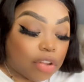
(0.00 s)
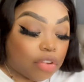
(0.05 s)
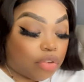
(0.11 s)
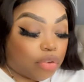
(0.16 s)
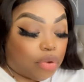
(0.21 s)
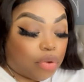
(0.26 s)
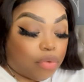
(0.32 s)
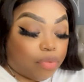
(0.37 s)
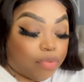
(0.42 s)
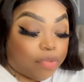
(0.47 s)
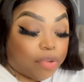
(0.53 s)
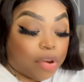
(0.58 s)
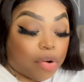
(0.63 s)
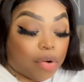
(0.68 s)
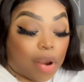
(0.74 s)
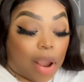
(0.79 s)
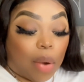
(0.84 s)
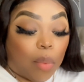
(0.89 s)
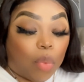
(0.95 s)
so you figure
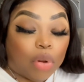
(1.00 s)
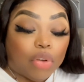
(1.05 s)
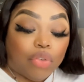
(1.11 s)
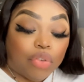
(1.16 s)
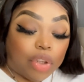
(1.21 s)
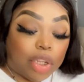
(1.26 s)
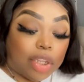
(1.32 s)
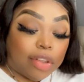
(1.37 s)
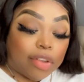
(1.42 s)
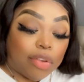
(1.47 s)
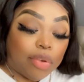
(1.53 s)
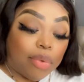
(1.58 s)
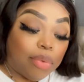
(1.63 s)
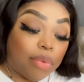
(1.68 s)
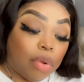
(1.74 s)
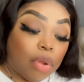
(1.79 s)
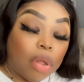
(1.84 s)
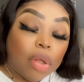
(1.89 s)
out what you need to do